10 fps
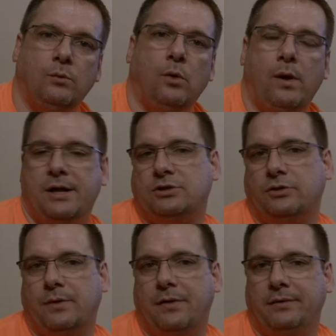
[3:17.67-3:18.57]
We'll watch it
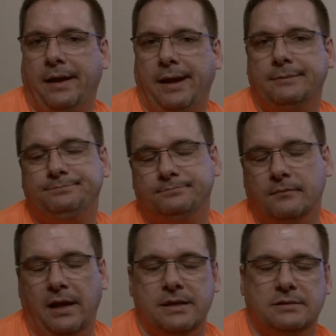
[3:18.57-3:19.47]
throughout the day
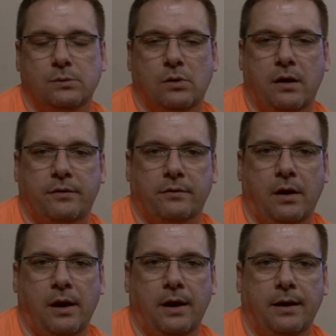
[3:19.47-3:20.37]
and see where
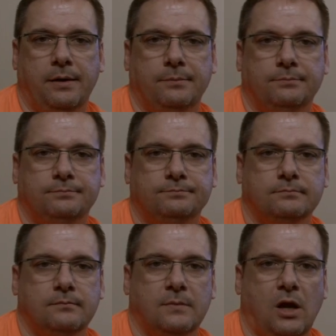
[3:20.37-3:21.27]
our
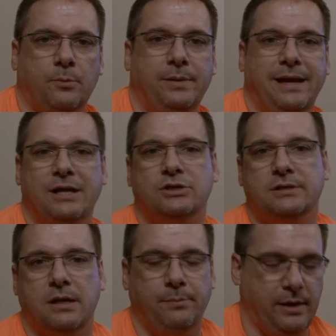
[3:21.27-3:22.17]
pH
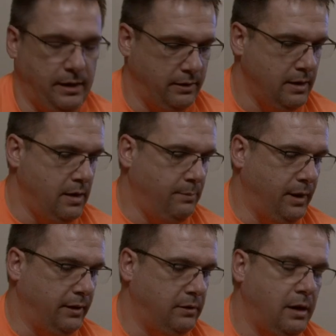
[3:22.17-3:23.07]
ends up being.
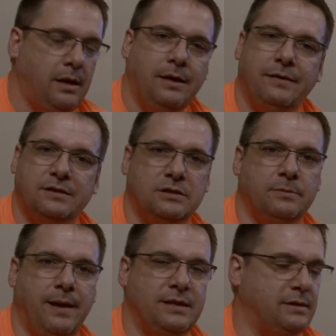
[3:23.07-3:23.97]
But this is
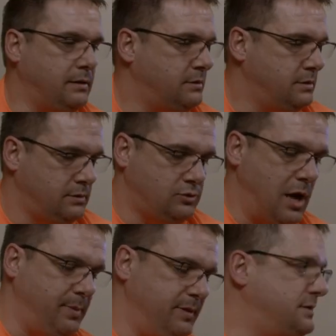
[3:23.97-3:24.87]
amazing.
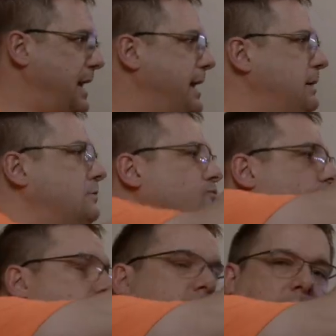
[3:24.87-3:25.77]
Drop in the tank,
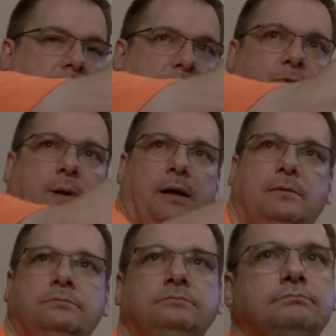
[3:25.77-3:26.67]
hit your
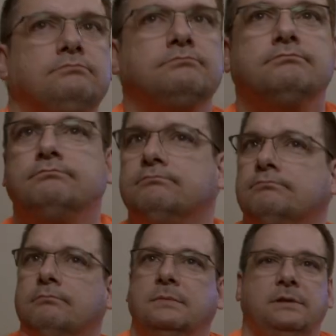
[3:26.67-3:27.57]
button,
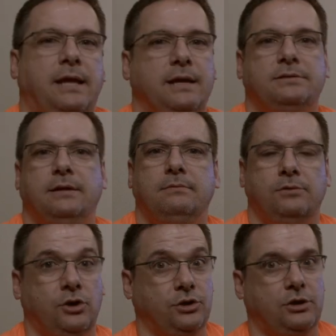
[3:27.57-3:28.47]
test it,
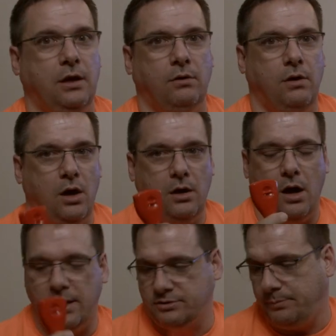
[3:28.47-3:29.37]
you're good to go.
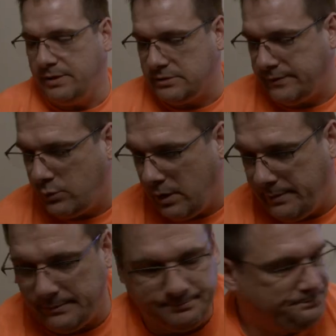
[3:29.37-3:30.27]
Awesome piece of
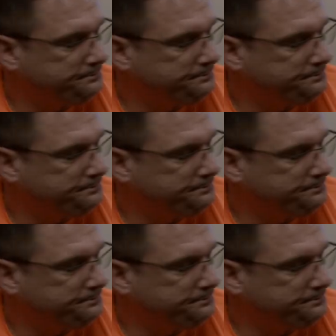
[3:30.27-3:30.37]
equipment.